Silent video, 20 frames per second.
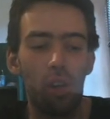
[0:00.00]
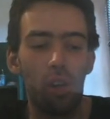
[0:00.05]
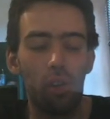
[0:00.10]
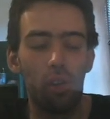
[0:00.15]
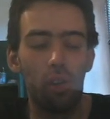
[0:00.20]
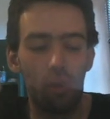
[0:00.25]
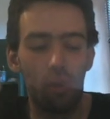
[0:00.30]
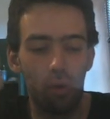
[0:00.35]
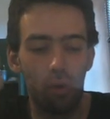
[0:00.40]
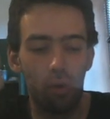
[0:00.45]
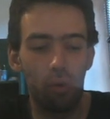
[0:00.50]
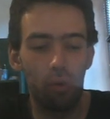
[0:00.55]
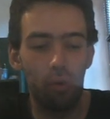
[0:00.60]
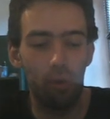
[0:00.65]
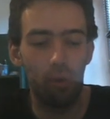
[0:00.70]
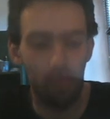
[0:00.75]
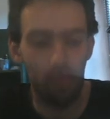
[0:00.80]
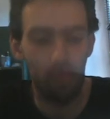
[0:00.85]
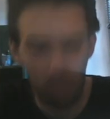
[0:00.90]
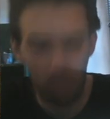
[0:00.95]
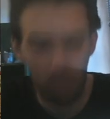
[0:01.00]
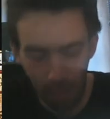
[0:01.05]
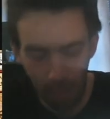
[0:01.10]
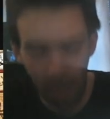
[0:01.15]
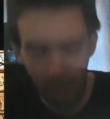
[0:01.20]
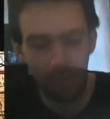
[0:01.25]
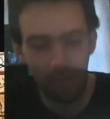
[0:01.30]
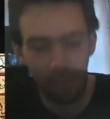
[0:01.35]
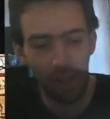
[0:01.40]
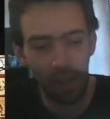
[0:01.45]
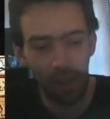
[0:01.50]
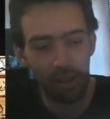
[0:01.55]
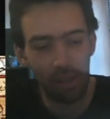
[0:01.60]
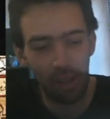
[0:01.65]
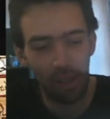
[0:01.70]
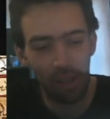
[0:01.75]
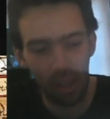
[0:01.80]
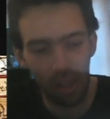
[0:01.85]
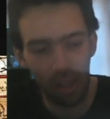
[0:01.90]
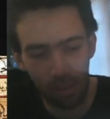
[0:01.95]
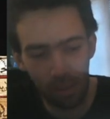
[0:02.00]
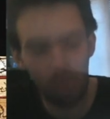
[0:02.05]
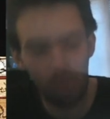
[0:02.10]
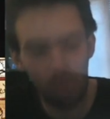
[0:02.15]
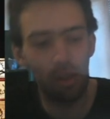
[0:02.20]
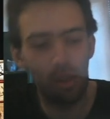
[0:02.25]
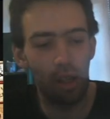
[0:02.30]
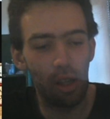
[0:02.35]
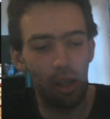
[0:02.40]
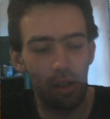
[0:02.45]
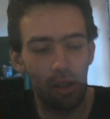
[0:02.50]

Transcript: to manifest his beauty,